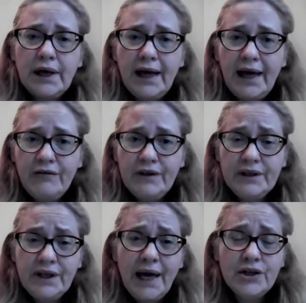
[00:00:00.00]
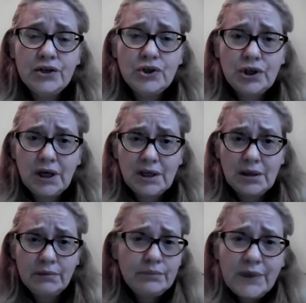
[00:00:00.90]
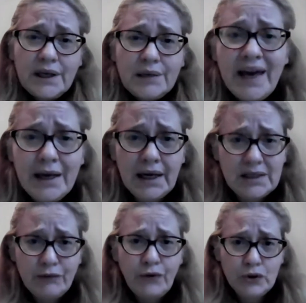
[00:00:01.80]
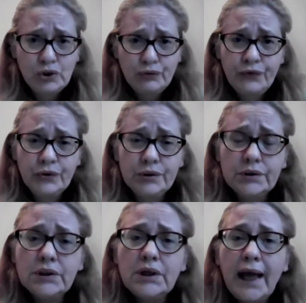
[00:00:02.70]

having the energy like mainly as a fossil fuel.